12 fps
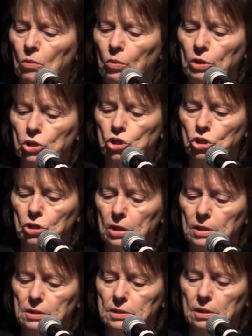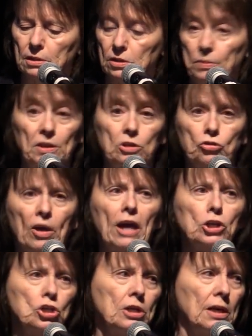which is, uh, to me, a
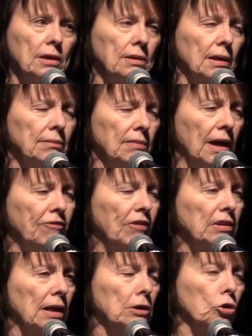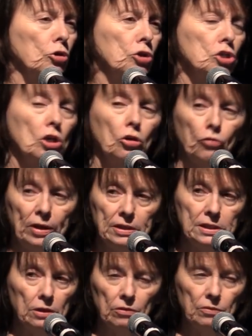tragedy. I, I, I, feel I learned a great
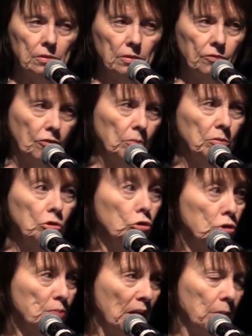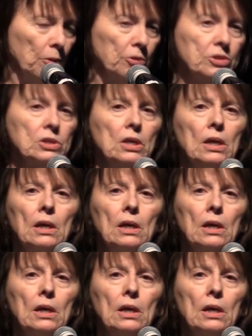deal from newspapers.